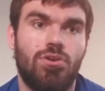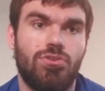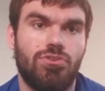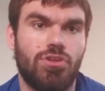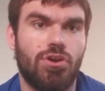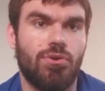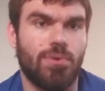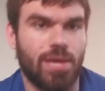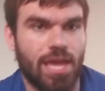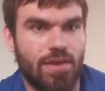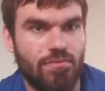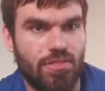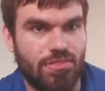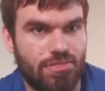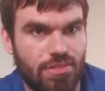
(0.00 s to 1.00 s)
No, we
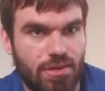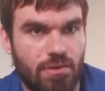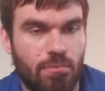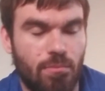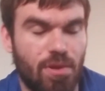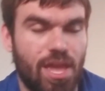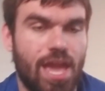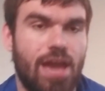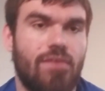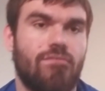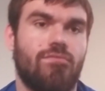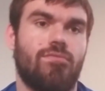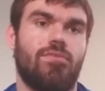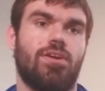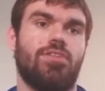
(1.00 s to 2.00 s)
have that thing. We
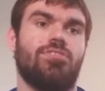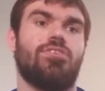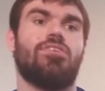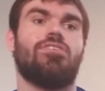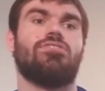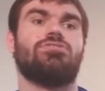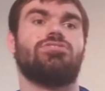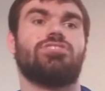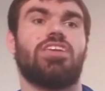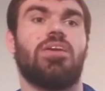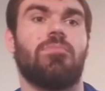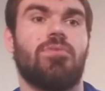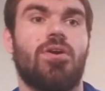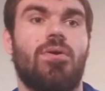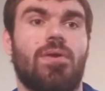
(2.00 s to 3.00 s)
have endurance.
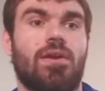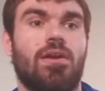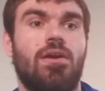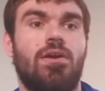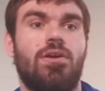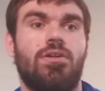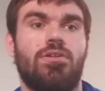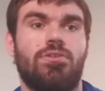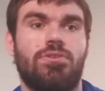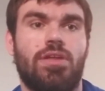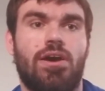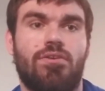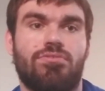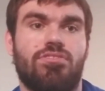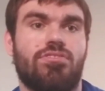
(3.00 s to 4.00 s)
Keep going.
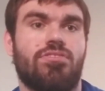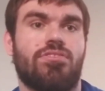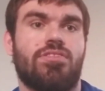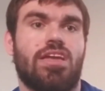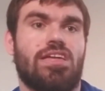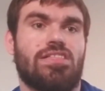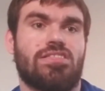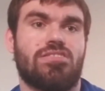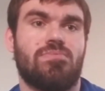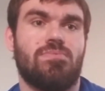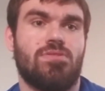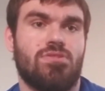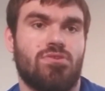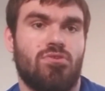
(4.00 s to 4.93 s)
Now it's to say that someone